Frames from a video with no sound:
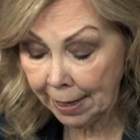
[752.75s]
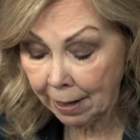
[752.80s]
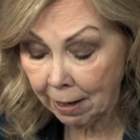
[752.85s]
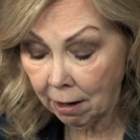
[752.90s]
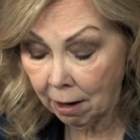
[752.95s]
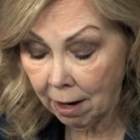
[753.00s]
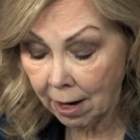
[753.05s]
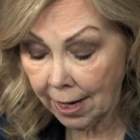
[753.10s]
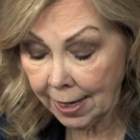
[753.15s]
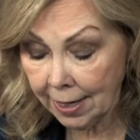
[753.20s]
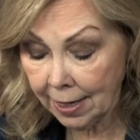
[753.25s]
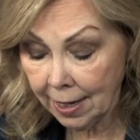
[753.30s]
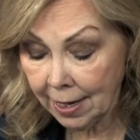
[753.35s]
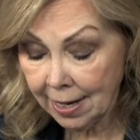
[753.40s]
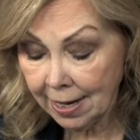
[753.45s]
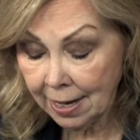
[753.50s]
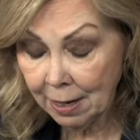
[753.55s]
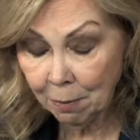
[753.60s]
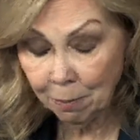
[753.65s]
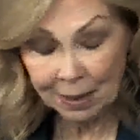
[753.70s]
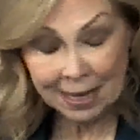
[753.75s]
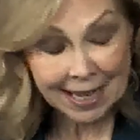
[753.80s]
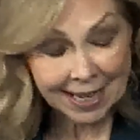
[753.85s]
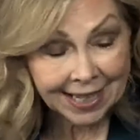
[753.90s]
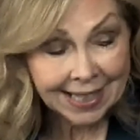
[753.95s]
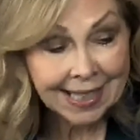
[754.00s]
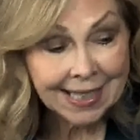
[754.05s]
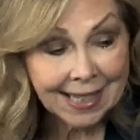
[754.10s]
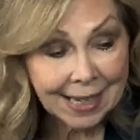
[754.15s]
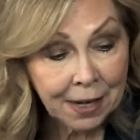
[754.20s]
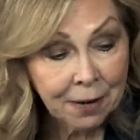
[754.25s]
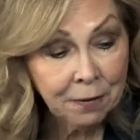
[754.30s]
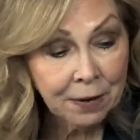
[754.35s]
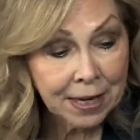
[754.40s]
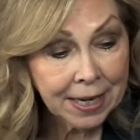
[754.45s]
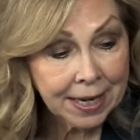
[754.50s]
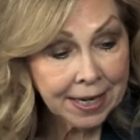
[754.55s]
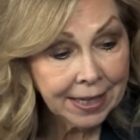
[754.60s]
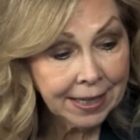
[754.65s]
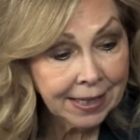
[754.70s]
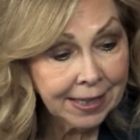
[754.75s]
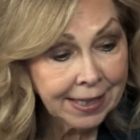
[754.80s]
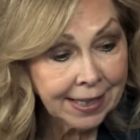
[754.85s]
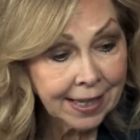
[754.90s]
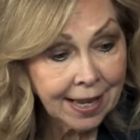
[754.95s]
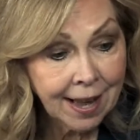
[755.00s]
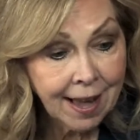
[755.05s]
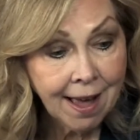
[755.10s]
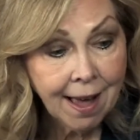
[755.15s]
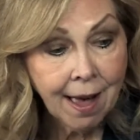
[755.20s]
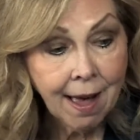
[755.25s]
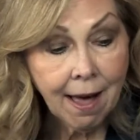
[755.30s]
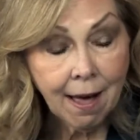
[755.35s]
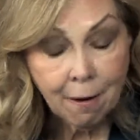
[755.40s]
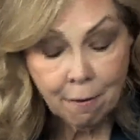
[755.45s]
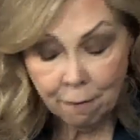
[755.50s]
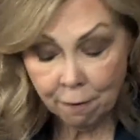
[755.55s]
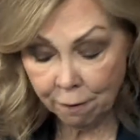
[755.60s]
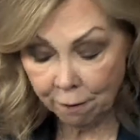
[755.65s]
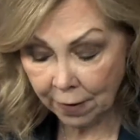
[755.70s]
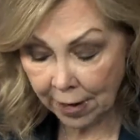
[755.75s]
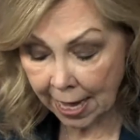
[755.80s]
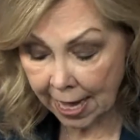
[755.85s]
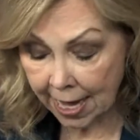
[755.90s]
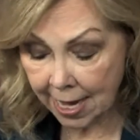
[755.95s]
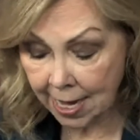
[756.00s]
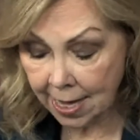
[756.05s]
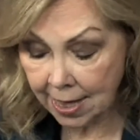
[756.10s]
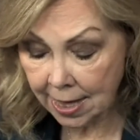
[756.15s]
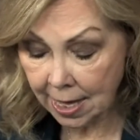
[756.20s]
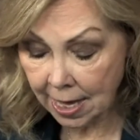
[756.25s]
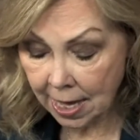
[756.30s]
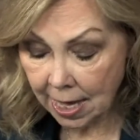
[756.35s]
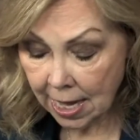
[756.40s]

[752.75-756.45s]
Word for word: God because of his faith. faith.